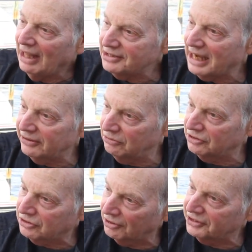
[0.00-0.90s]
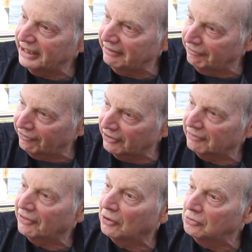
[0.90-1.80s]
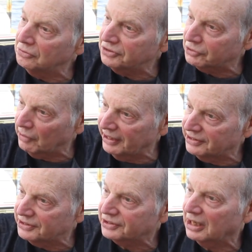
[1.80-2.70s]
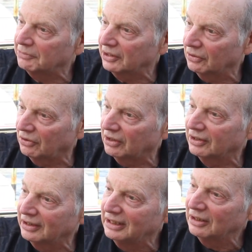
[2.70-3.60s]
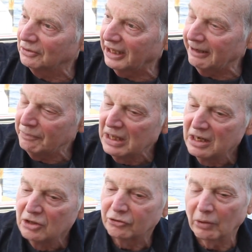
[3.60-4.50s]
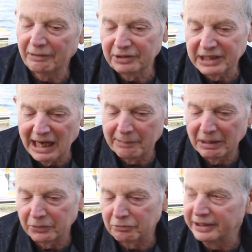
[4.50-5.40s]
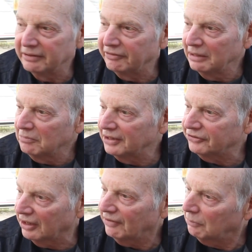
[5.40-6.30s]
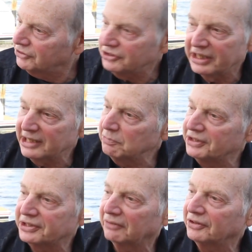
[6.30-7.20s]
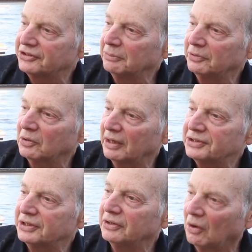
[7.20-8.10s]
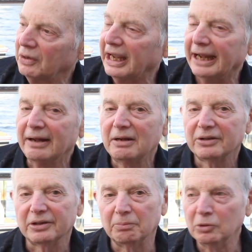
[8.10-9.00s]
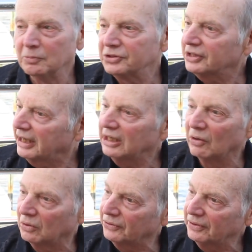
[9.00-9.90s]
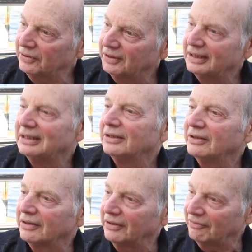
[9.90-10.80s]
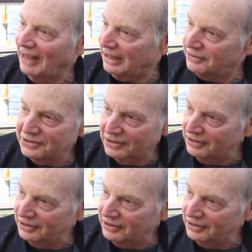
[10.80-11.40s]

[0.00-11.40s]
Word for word: And that's how you start to get in front of mm. those trends coming along okay? Mm. So every time I would reinvent myself, I would just ask myself the simple question, okay, the boomers are getting older, their values